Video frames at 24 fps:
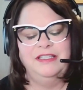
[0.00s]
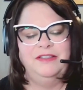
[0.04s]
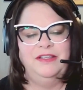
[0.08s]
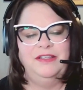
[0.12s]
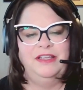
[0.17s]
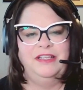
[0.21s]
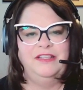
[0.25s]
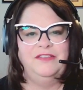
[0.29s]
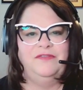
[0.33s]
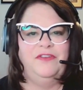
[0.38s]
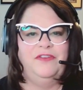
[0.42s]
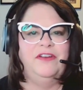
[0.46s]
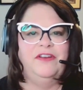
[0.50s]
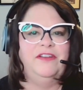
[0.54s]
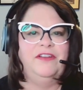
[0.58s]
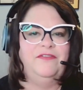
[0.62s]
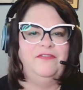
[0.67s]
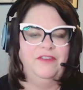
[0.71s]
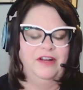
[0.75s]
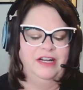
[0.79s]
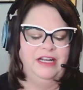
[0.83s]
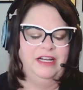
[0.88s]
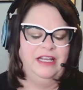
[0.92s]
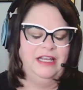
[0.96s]
It's very
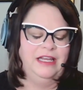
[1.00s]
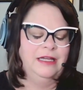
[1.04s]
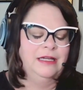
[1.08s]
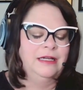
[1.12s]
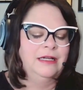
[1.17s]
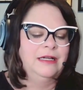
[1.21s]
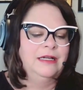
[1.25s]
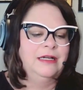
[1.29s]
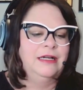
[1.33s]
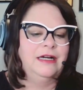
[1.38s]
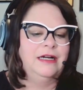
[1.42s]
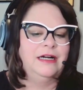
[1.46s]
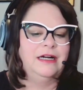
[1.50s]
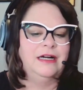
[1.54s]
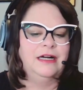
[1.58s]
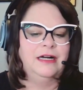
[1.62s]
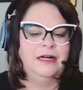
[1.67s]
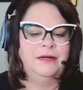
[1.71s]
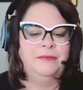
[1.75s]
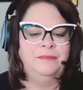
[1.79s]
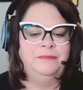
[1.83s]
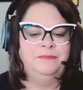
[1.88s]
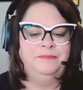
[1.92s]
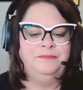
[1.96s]
funny.
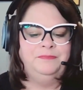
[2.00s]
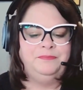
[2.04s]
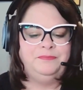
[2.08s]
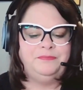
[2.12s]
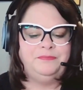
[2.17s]
Um,